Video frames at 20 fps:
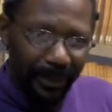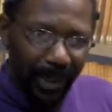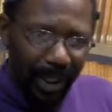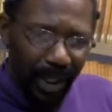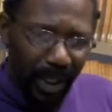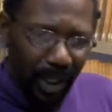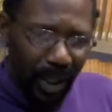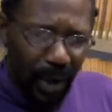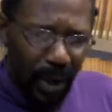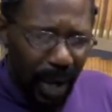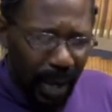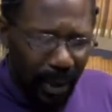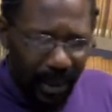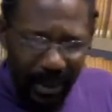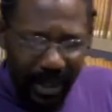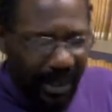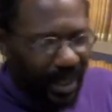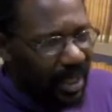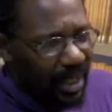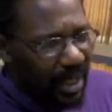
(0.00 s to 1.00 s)
you know, I was a
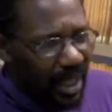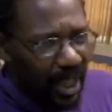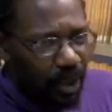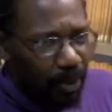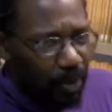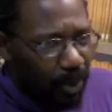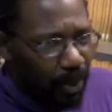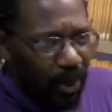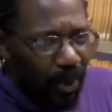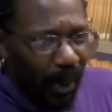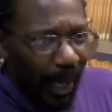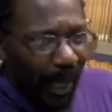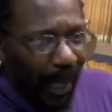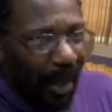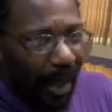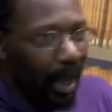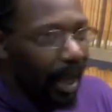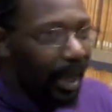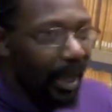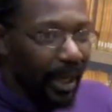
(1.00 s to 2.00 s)
teenage boy
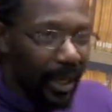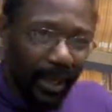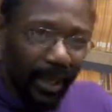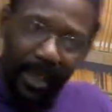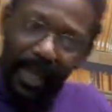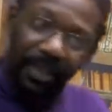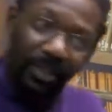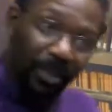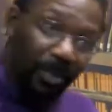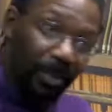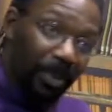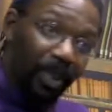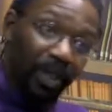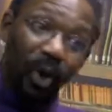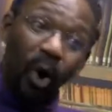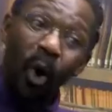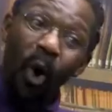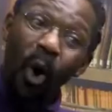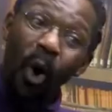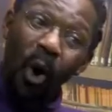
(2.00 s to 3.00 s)
catching the bus
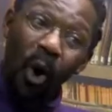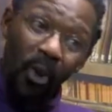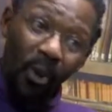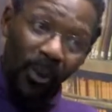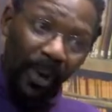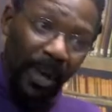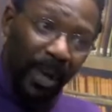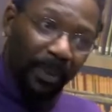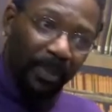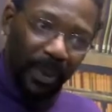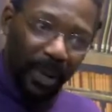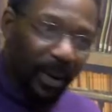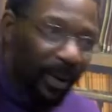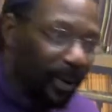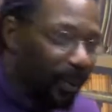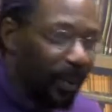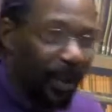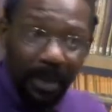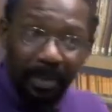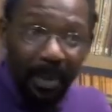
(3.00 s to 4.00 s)
all the way up there,
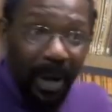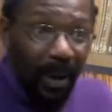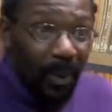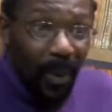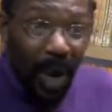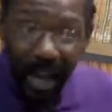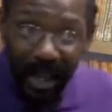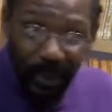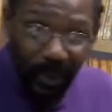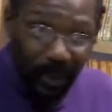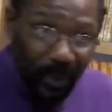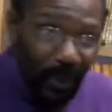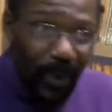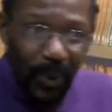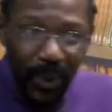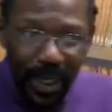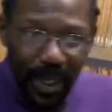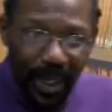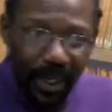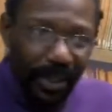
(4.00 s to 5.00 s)
wearing my rock and roll
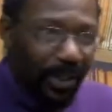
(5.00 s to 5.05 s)
gear,